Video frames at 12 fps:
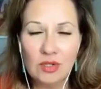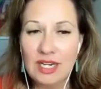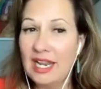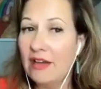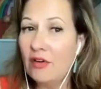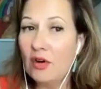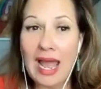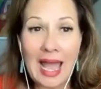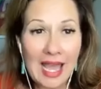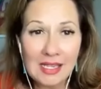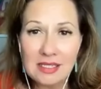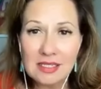Never
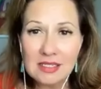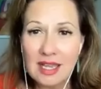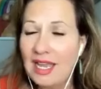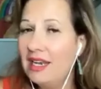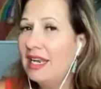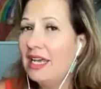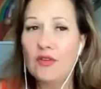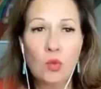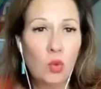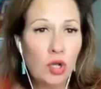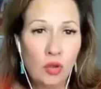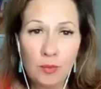has and never
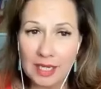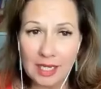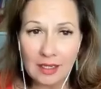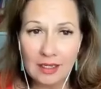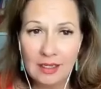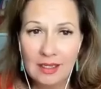will be.